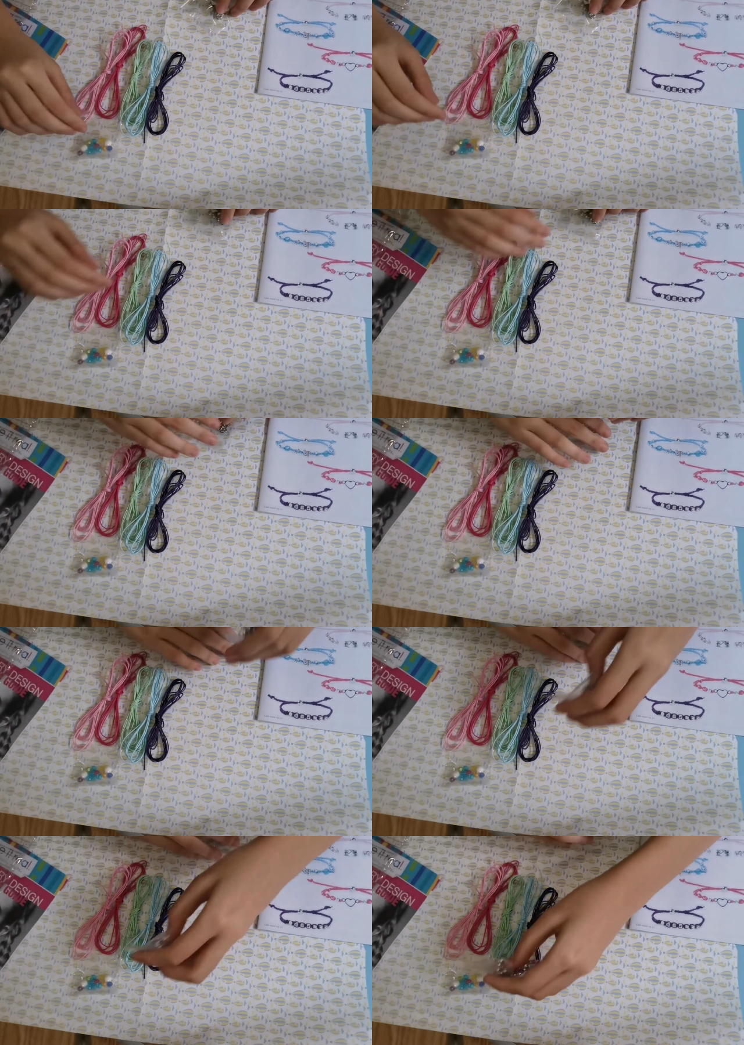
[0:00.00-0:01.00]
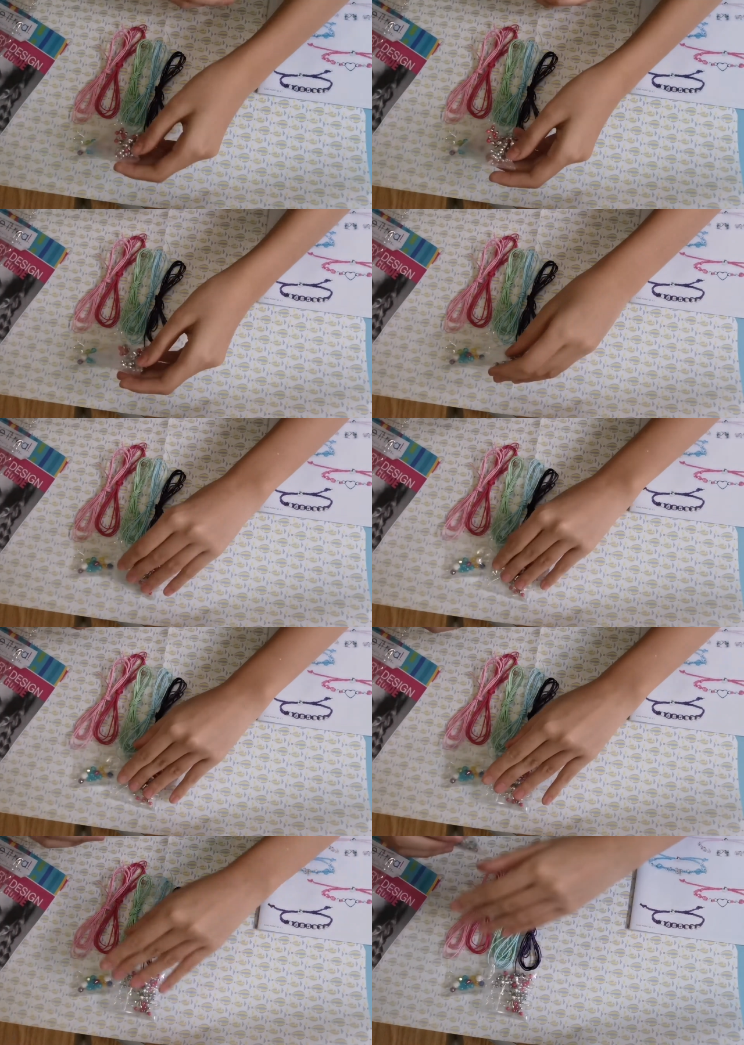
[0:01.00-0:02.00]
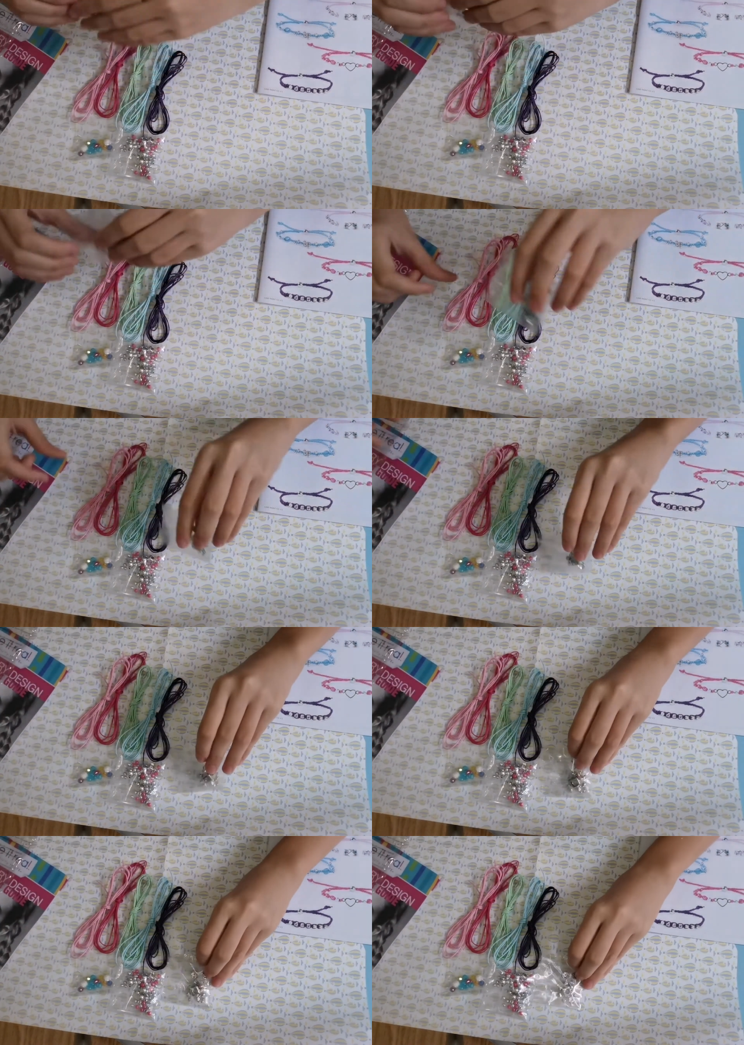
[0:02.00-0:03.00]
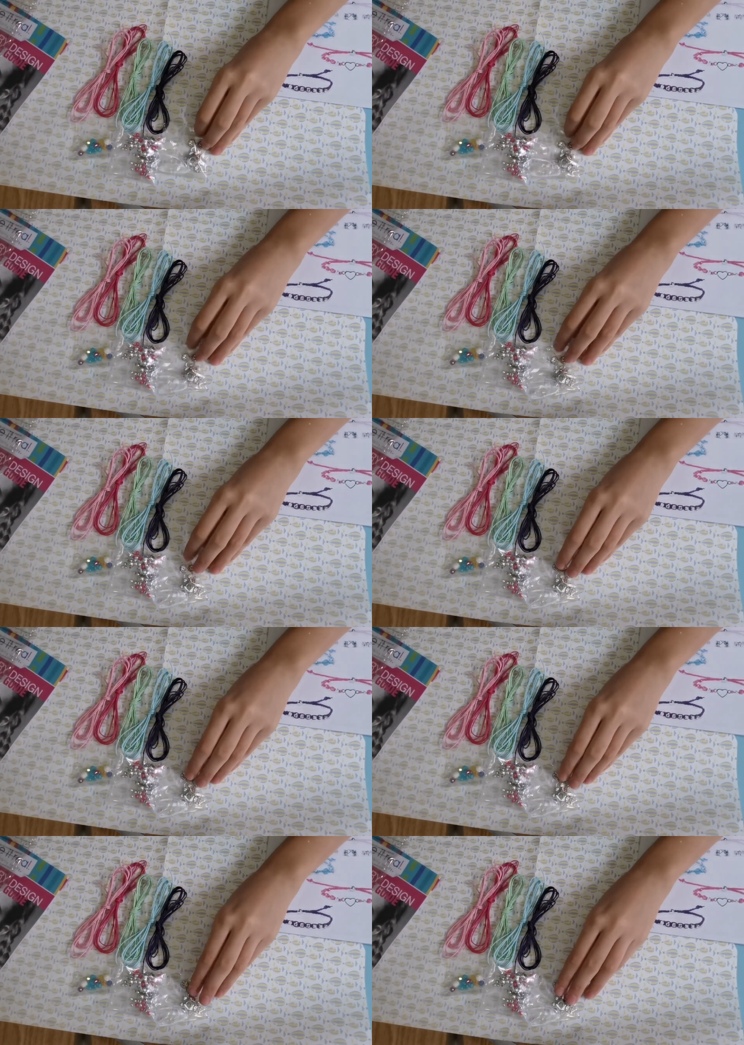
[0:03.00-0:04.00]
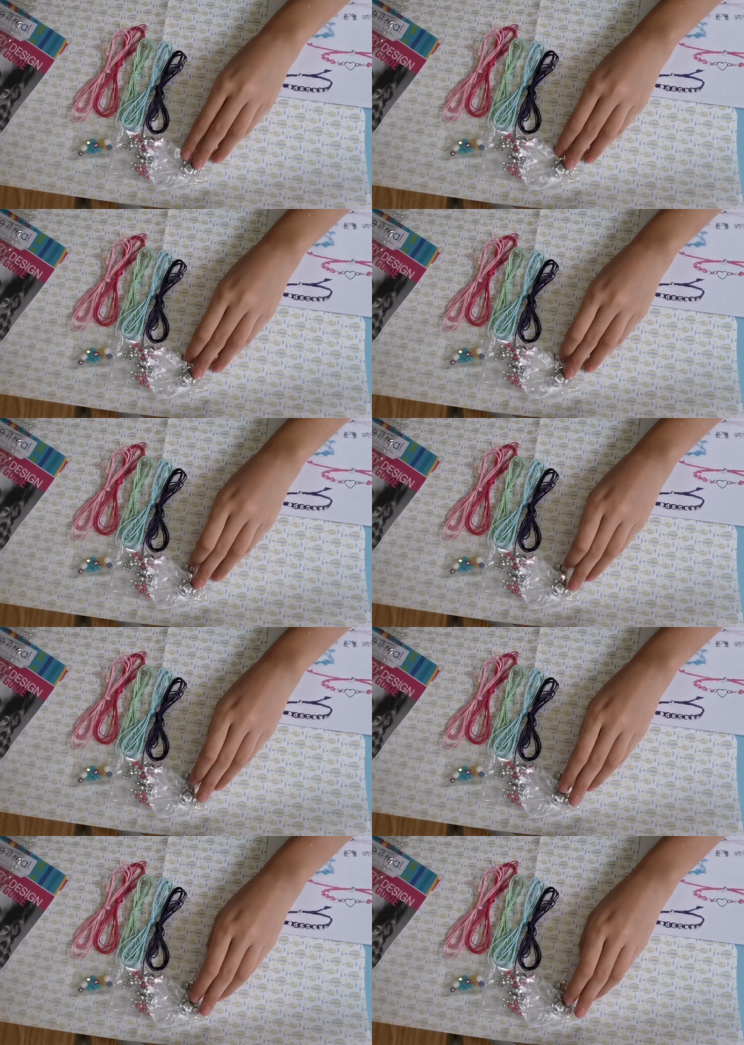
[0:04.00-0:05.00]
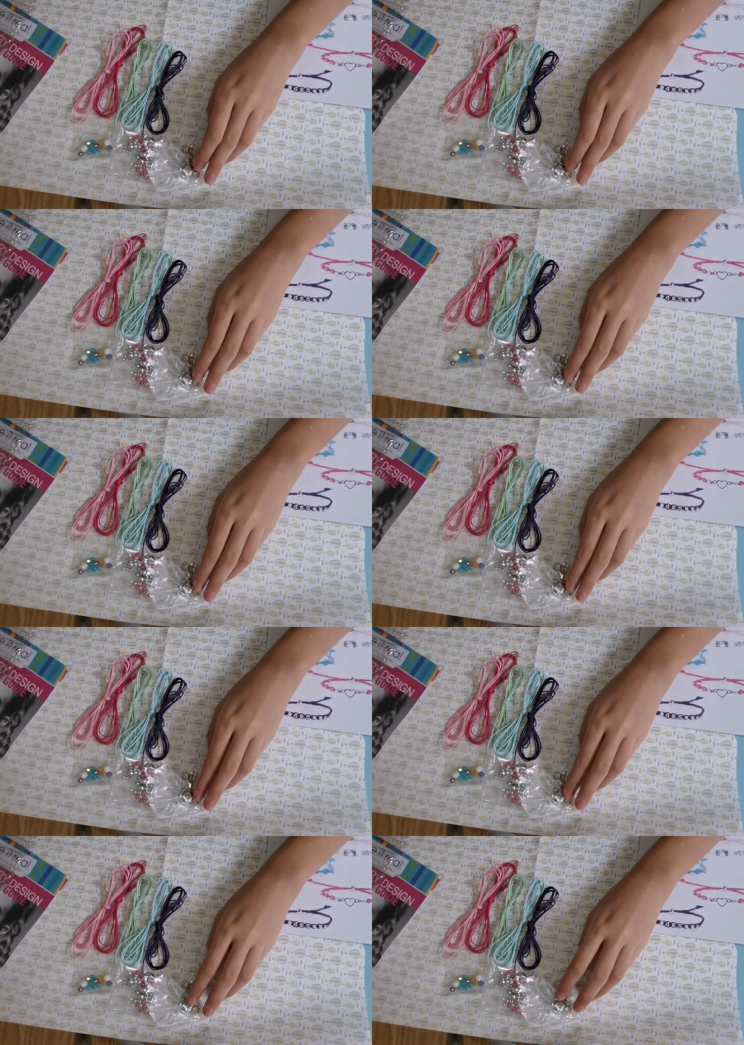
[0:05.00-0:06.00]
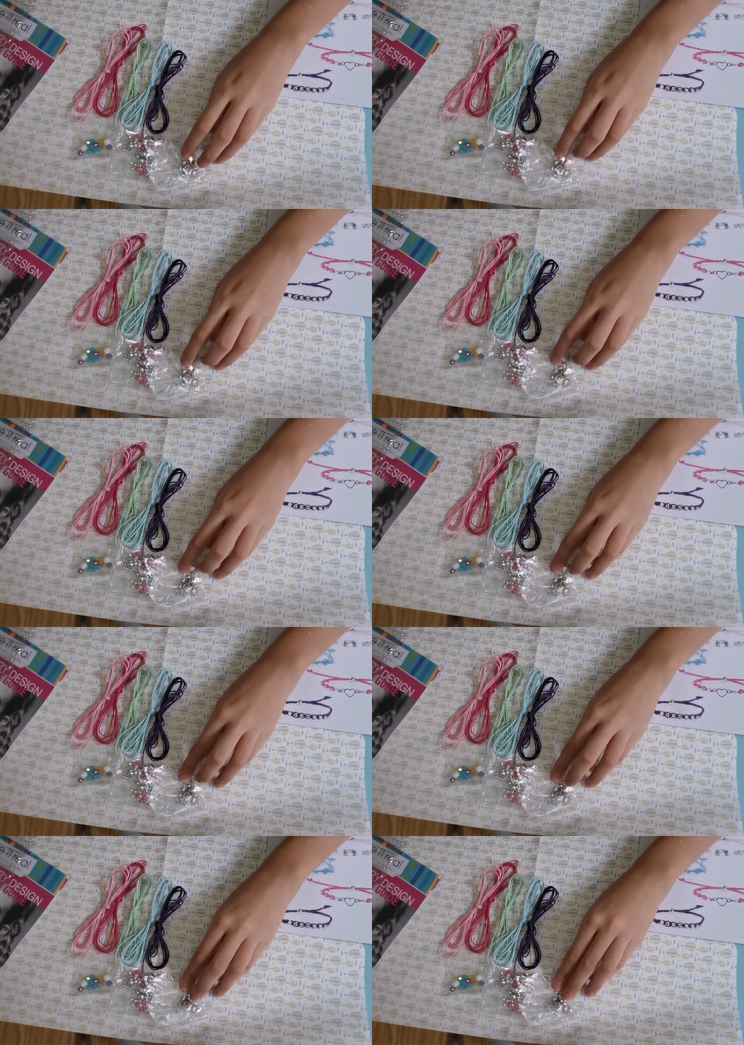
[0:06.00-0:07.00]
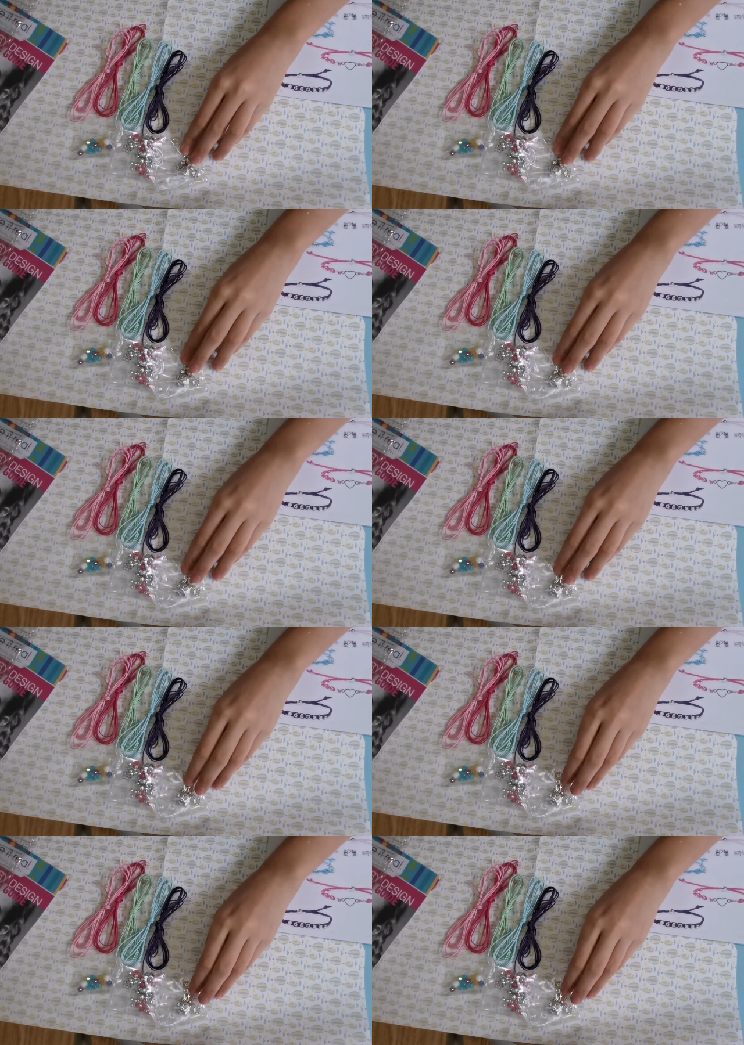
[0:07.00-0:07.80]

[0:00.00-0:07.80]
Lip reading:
[unreadable: no face in view]